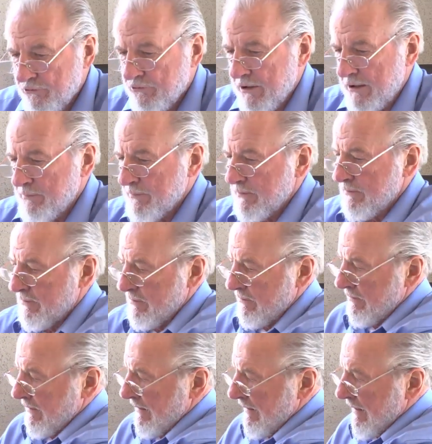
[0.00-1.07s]
statement
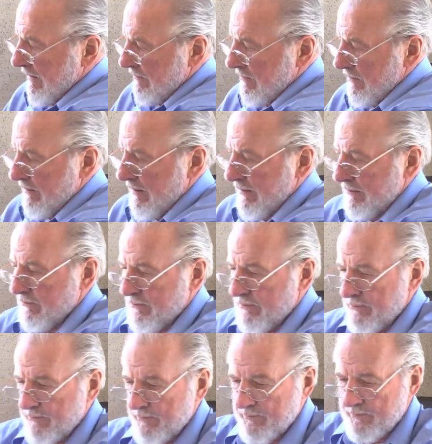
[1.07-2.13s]
at the end.
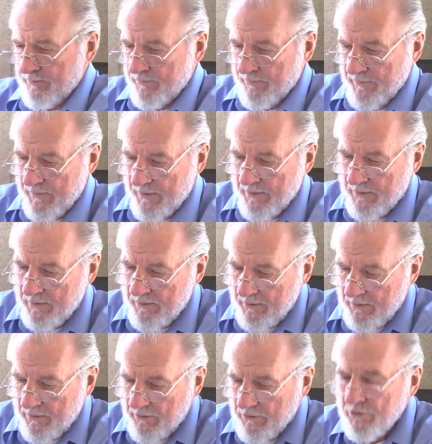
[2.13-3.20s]

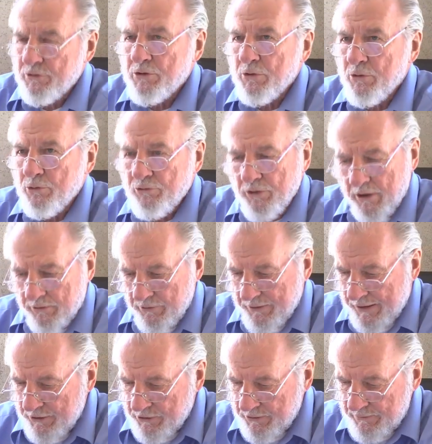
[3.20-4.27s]
The Jews are a
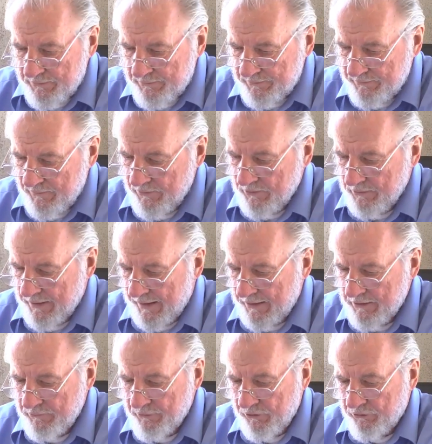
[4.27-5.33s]
nation. The
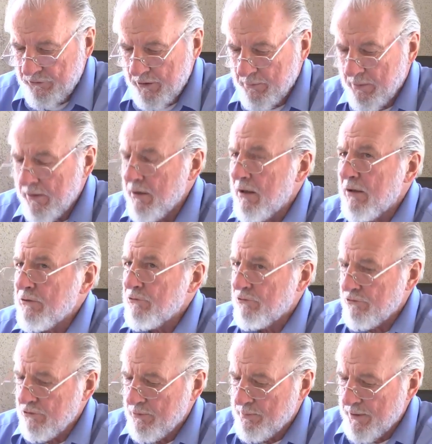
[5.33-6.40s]
land of Israel belongs to the